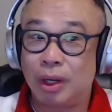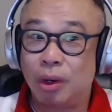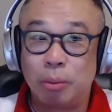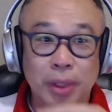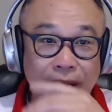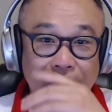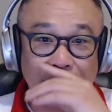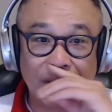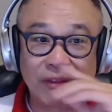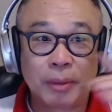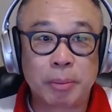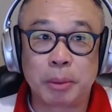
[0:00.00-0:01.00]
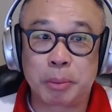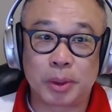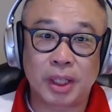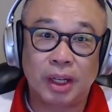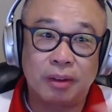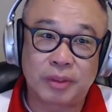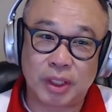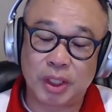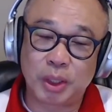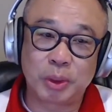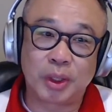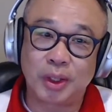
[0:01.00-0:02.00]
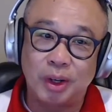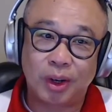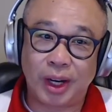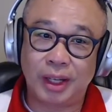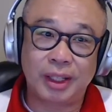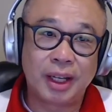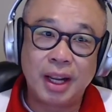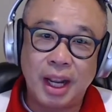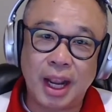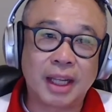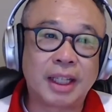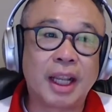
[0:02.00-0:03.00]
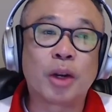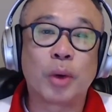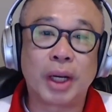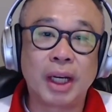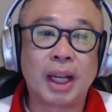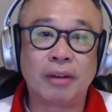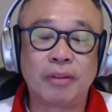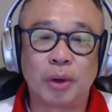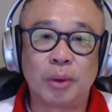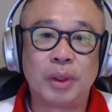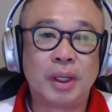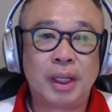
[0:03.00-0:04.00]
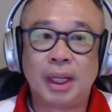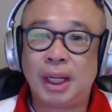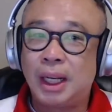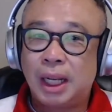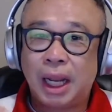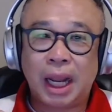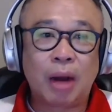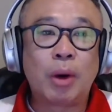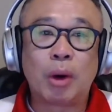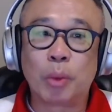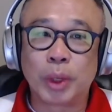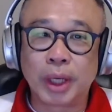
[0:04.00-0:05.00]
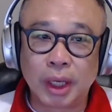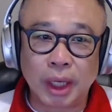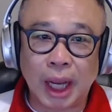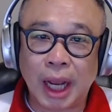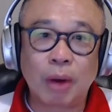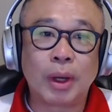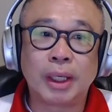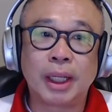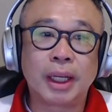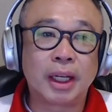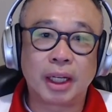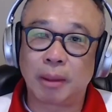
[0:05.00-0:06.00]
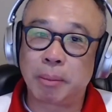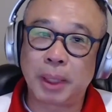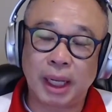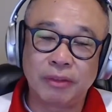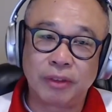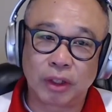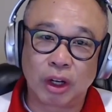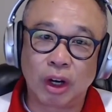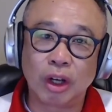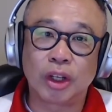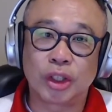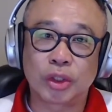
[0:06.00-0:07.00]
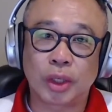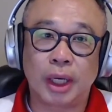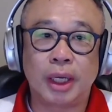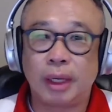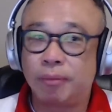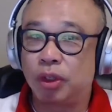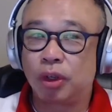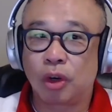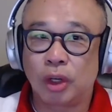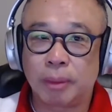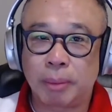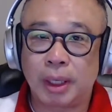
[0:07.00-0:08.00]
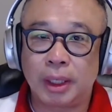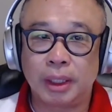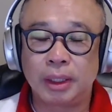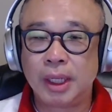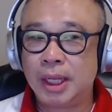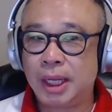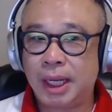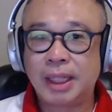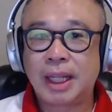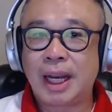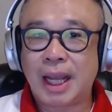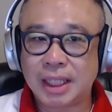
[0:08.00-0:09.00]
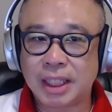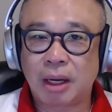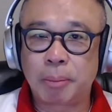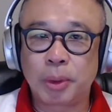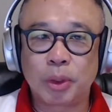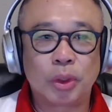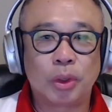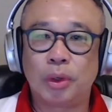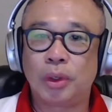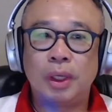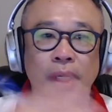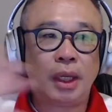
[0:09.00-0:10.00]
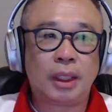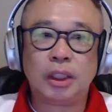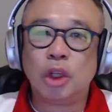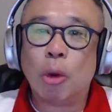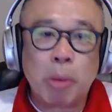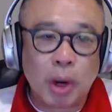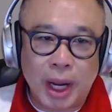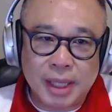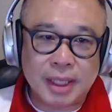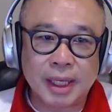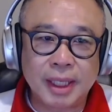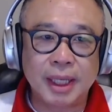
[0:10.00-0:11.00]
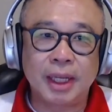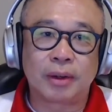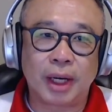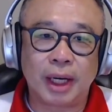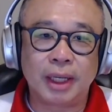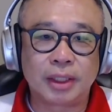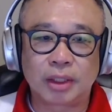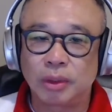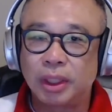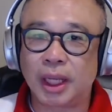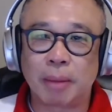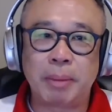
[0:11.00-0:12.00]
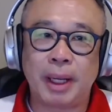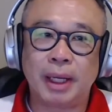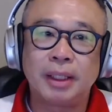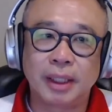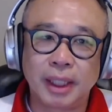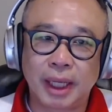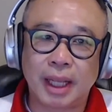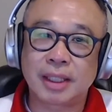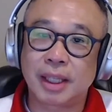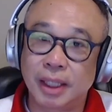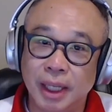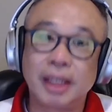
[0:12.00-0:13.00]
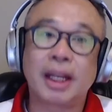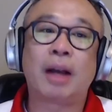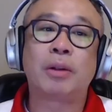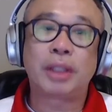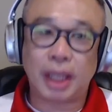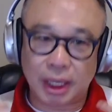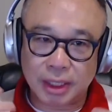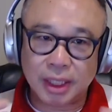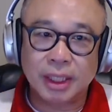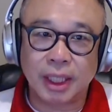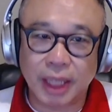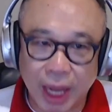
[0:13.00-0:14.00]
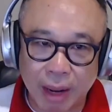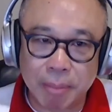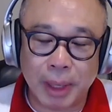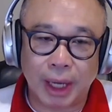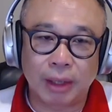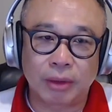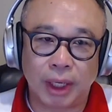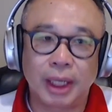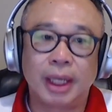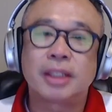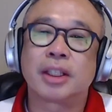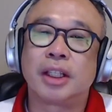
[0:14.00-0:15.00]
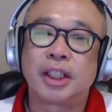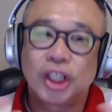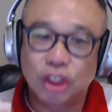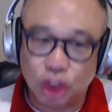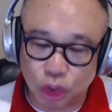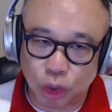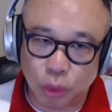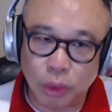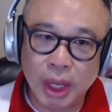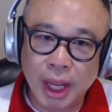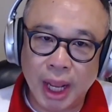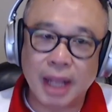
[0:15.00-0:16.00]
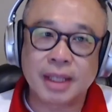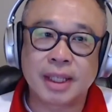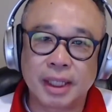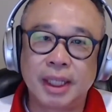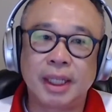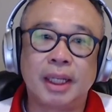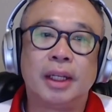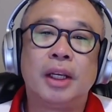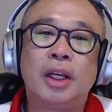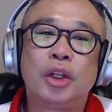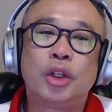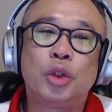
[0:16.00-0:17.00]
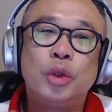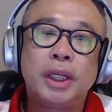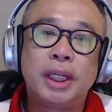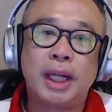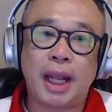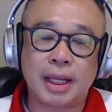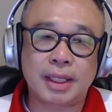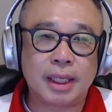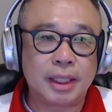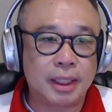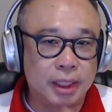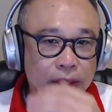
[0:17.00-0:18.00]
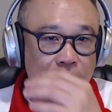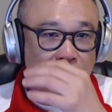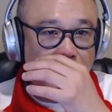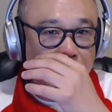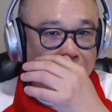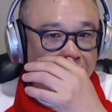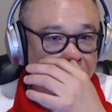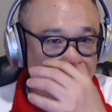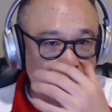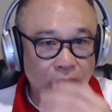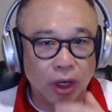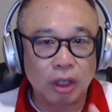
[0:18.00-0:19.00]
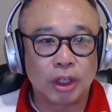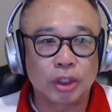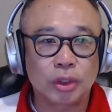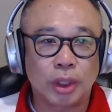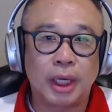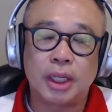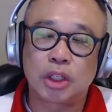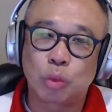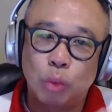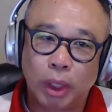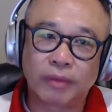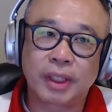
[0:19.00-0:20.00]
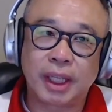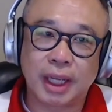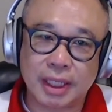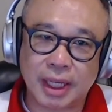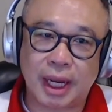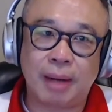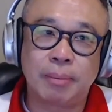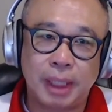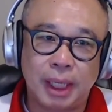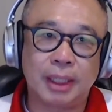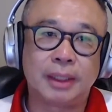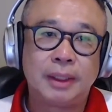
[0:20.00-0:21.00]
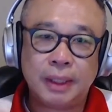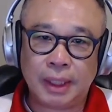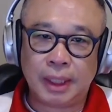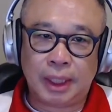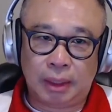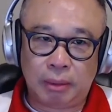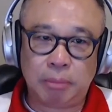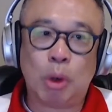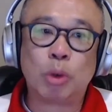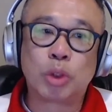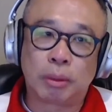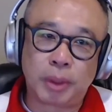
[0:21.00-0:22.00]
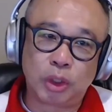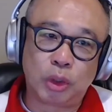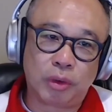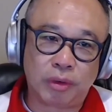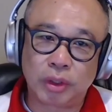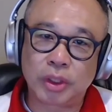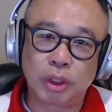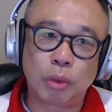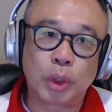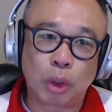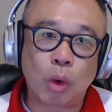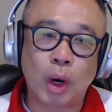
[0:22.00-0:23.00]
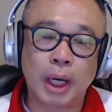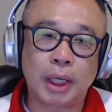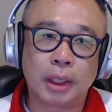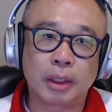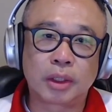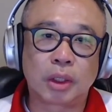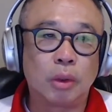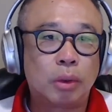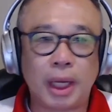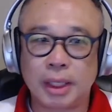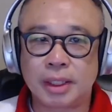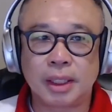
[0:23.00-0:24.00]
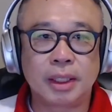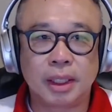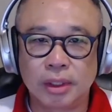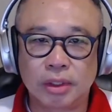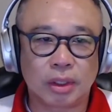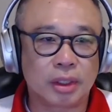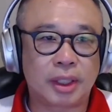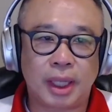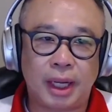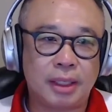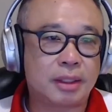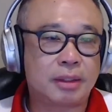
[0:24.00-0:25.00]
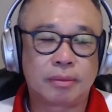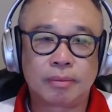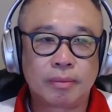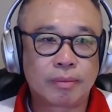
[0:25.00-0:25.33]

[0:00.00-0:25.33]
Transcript: we are only 50% of the students are at their grade level. How are they going to apply for college, right? If you heard about it in the last couple of years, no more SAT, right? So they abandoned the SAT. Now the SAT came back, right? It's a digital SAT. You need SAT to apply for college, right? It's one of the exam that most of the university require. So SAT just tests